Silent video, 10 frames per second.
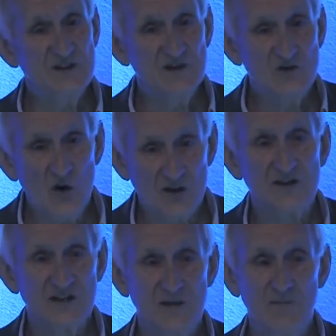is not
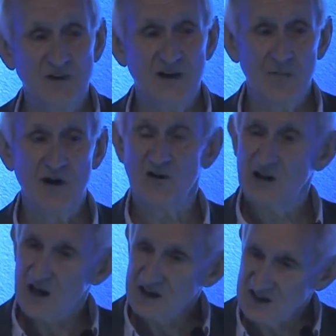simply about
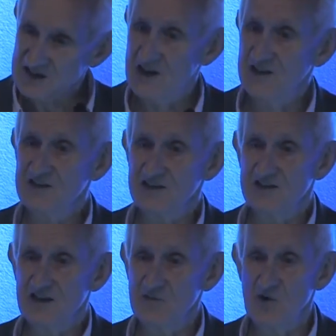designers in
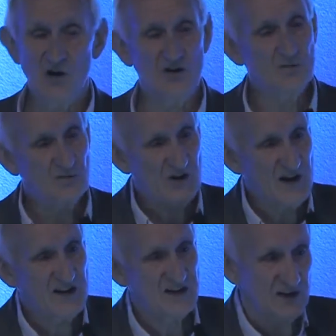Denmark
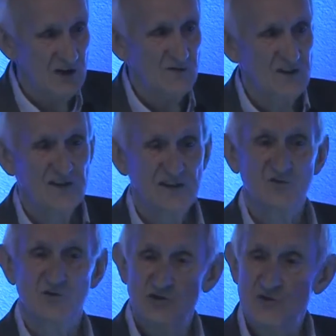creating lovely things
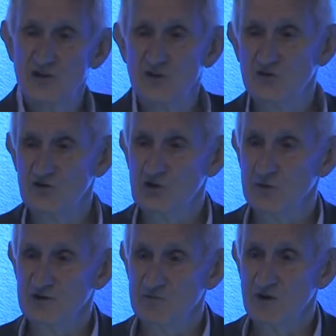which you then go to the
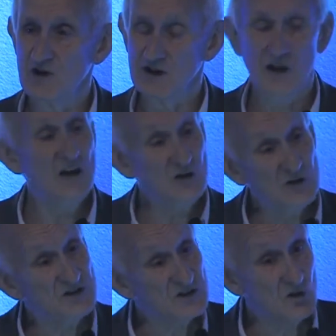shops and buy. You
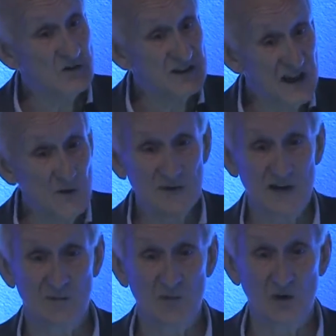can still stay with
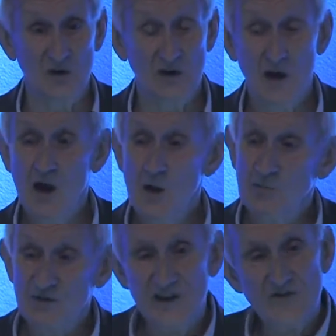that model,
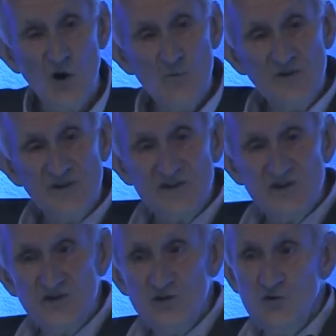but they've opened
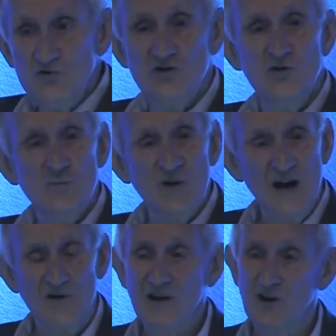this huge new
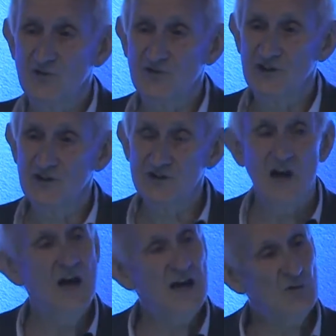parallel field
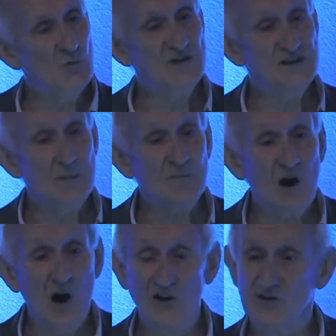in which they're
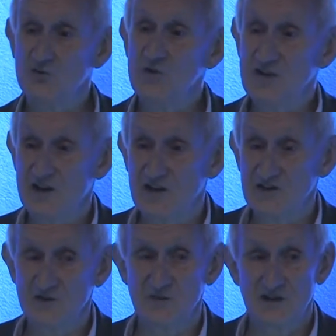partnered with their
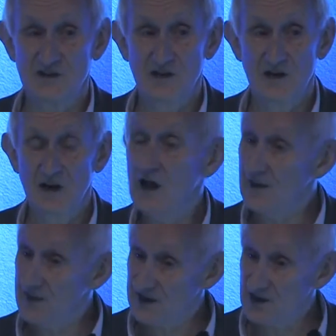customers.
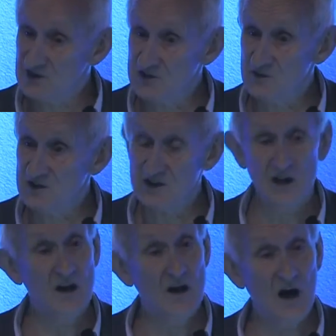And their customers
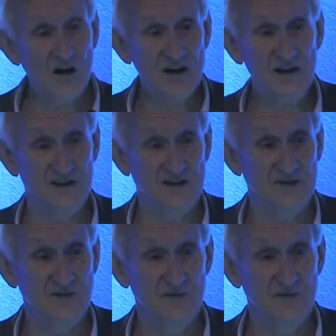are kids.